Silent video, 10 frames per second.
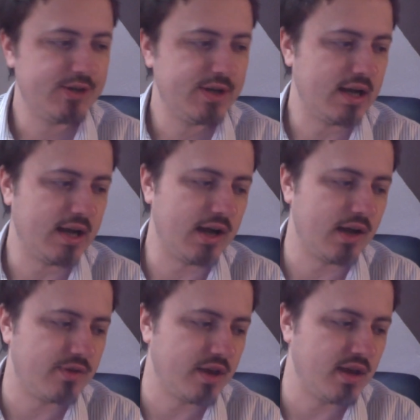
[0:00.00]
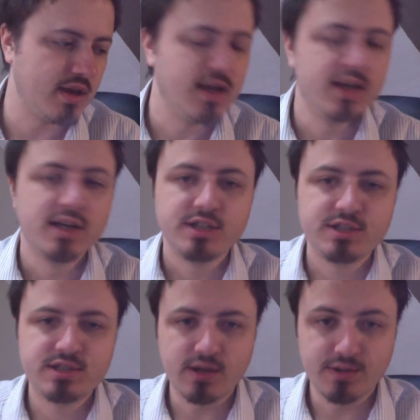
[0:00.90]
The
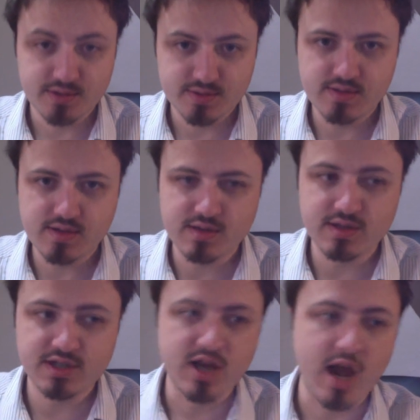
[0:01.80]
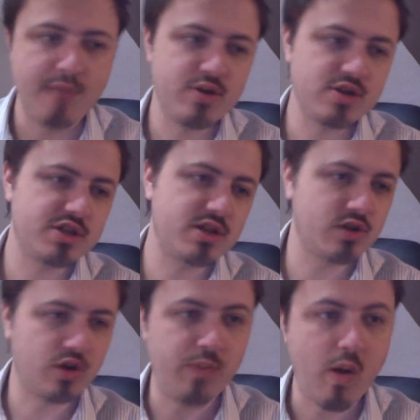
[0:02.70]
snipers
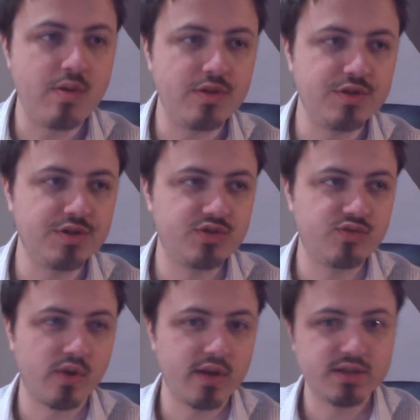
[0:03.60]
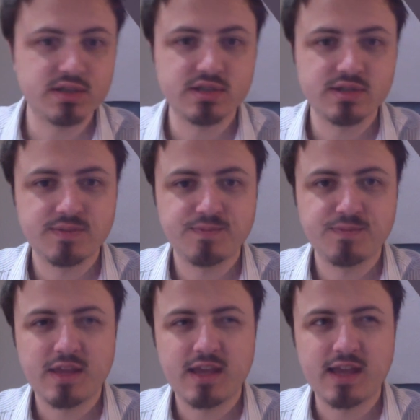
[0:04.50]
took a pop at the destroyers
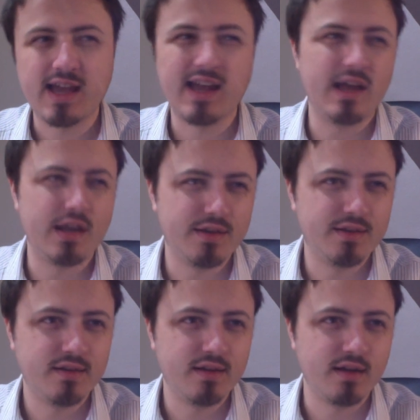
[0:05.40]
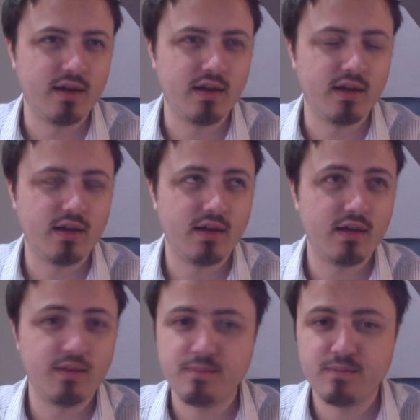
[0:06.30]
and
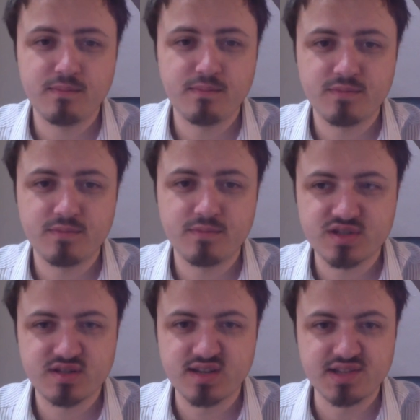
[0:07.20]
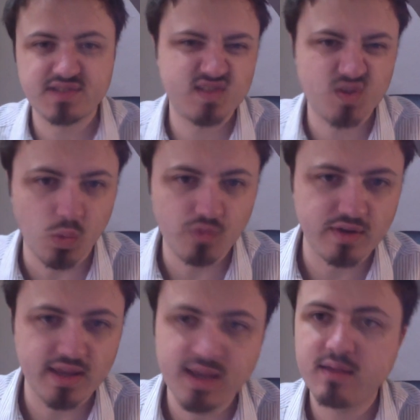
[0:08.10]
just did
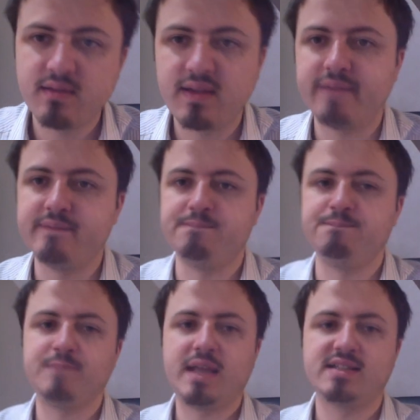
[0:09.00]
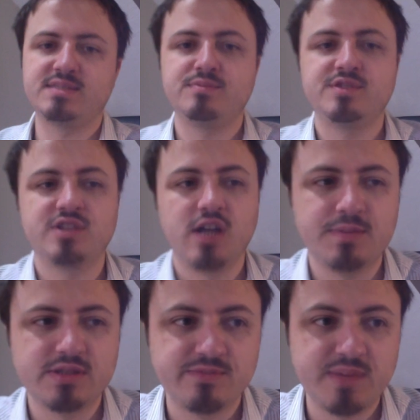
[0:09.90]
awfully, as
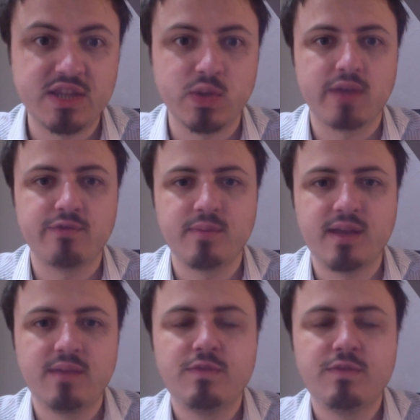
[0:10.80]
snipers have been doing for me.